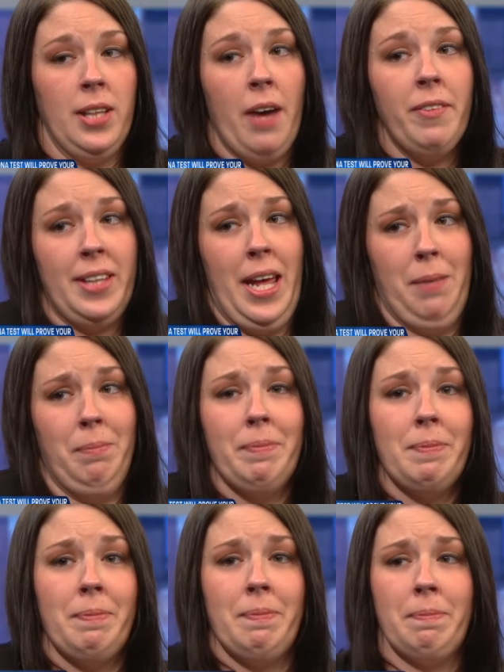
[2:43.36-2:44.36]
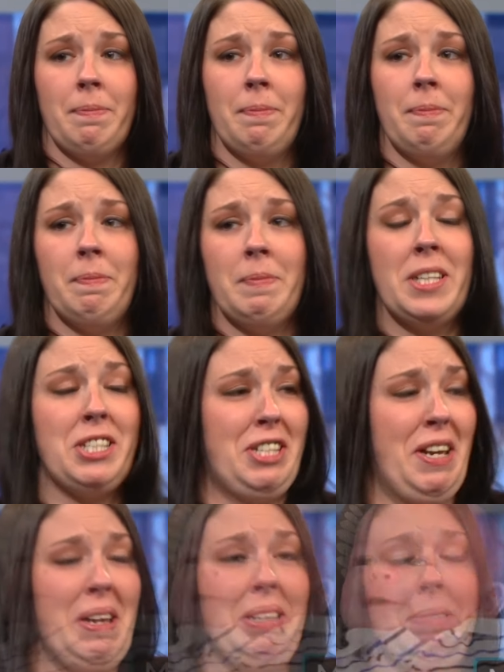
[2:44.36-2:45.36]
in love with him.
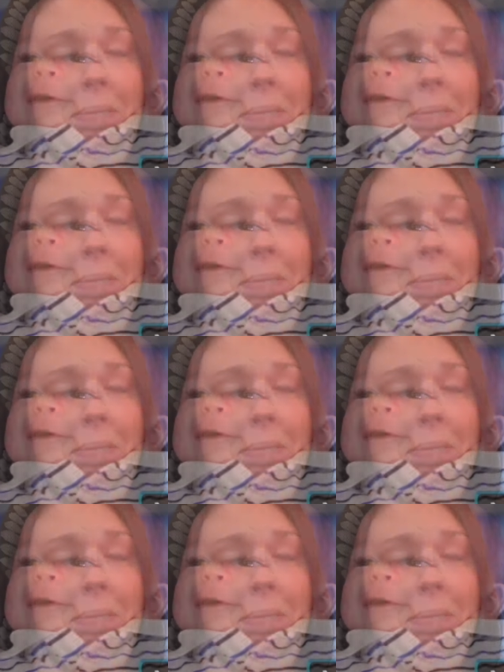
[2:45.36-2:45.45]
She.